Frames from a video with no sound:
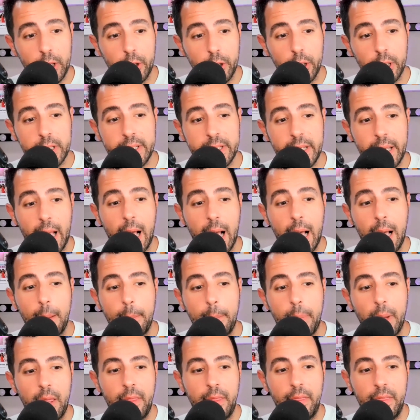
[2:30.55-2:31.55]
looked
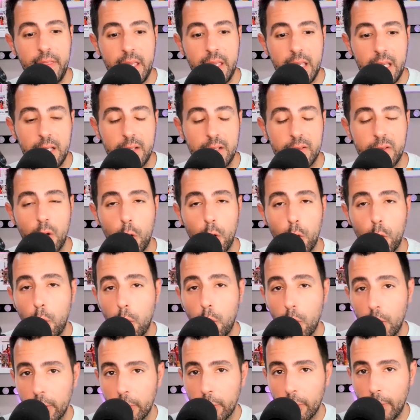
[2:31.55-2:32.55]
up these
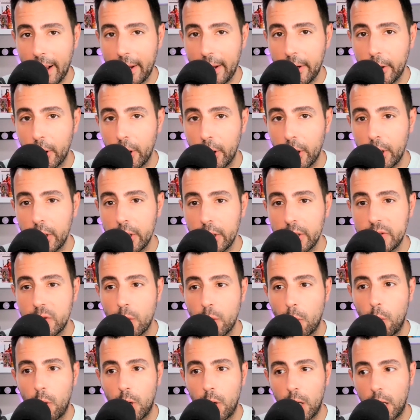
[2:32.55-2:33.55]
court records
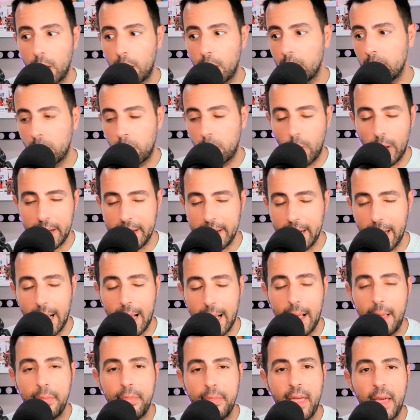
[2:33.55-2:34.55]
or
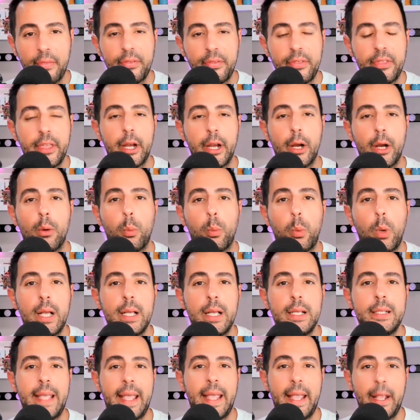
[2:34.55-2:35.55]
whatnot that there
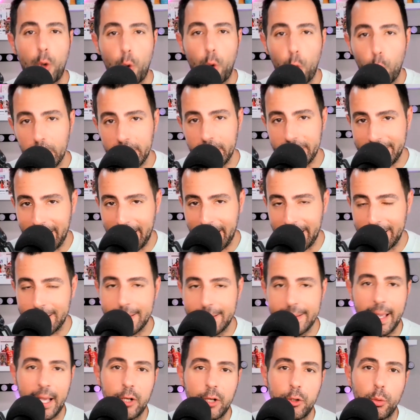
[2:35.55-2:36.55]
was a court date
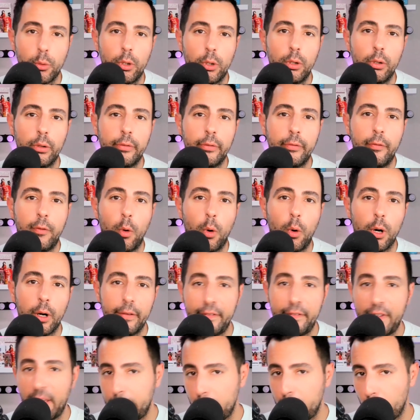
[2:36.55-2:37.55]
scheduled for
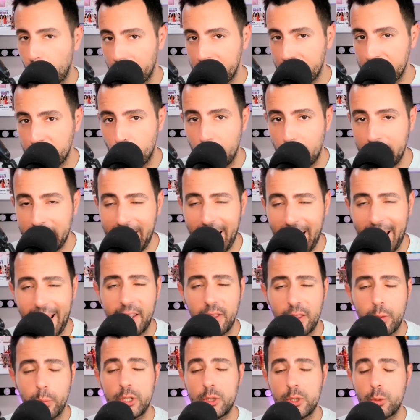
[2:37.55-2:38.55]
February
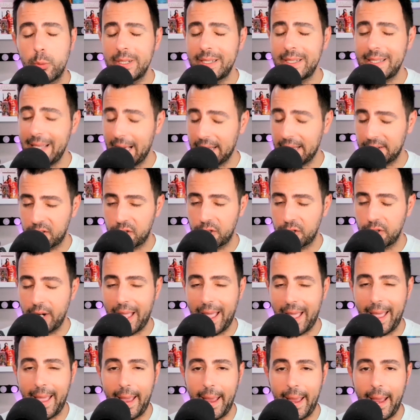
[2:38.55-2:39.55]
28th, which was
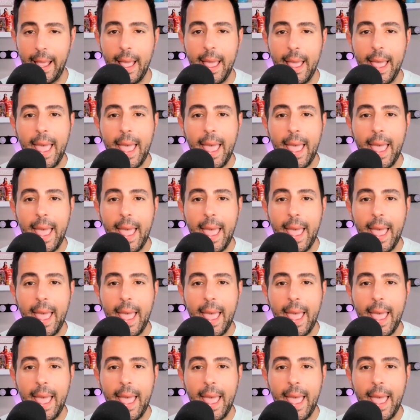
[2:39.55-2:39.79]
yesterday.